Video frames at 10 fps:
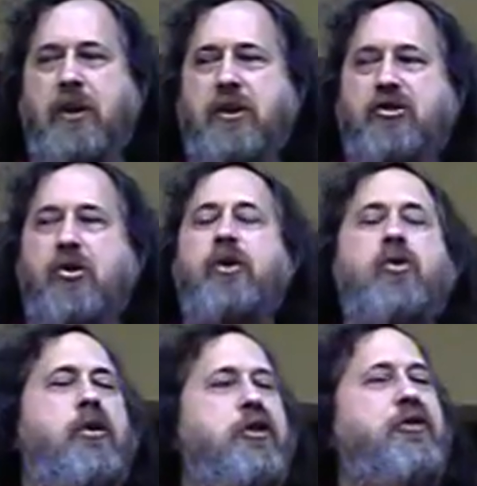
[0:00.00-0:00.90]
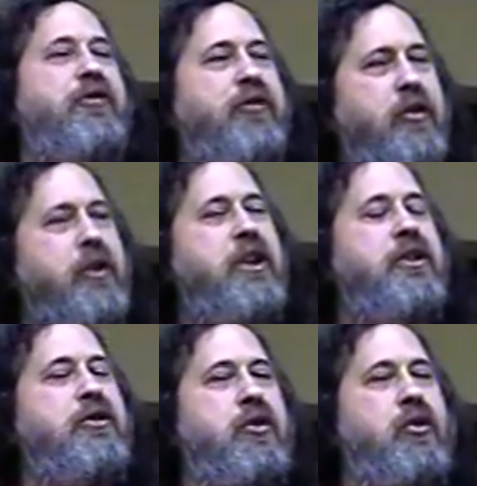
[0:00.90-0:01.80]
So in order to fully
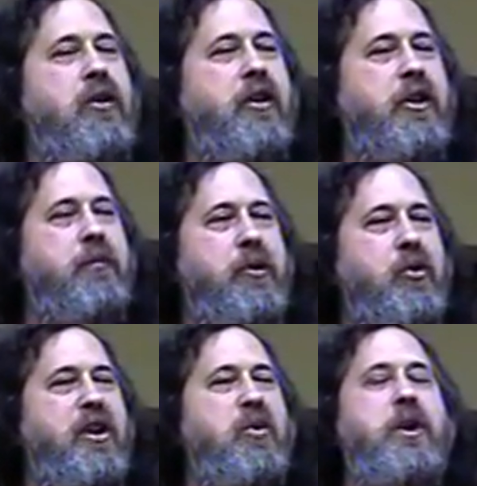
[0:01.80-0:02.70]
control our computing,